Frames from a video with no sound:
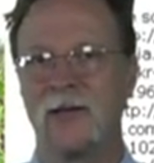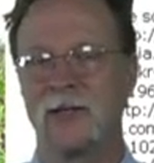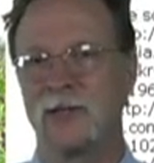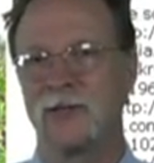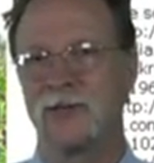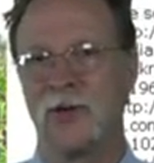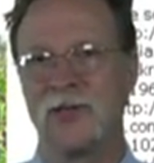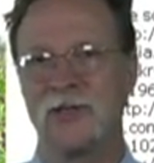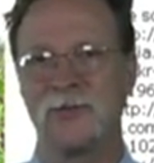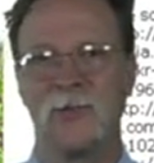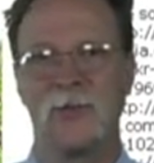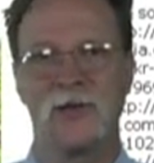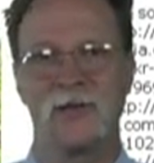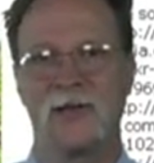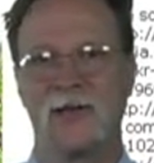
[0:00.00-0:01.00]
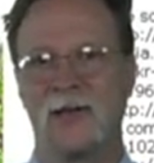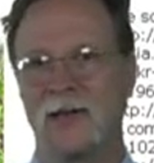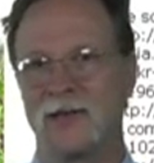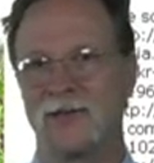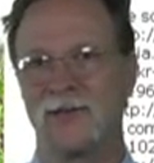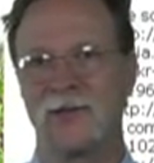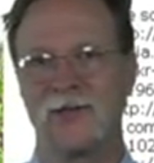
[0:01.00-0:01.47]
to transmit
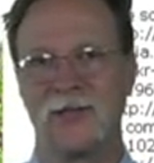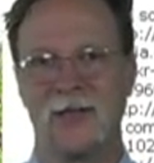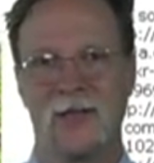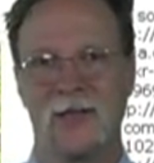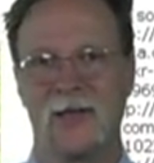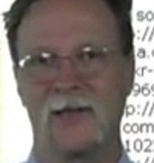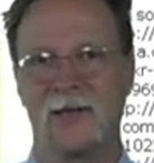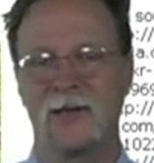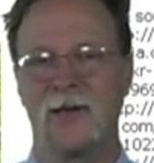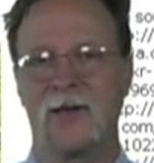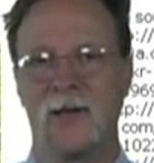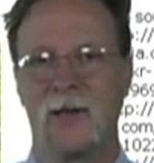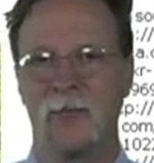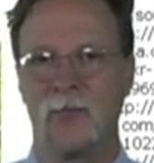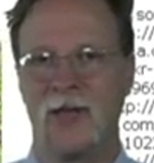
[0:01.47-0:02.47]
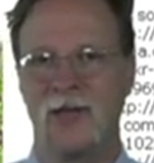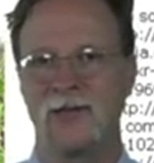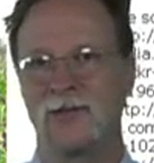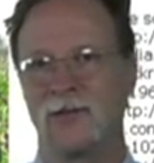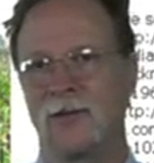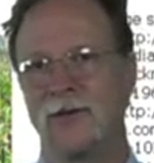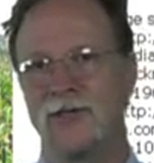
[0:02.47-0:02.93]
electricity to England
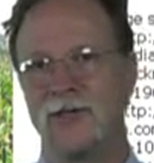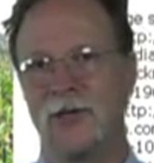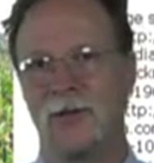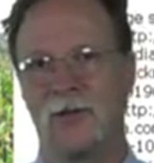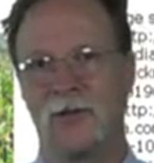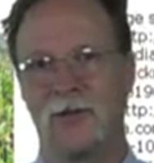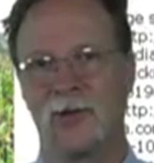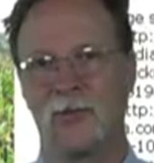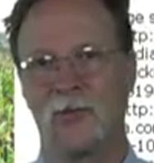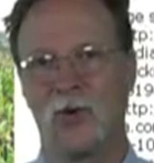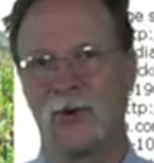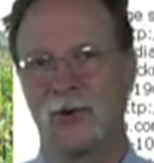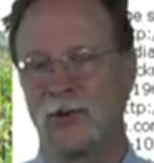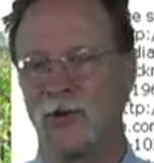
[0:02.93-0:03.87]
based on geothermal,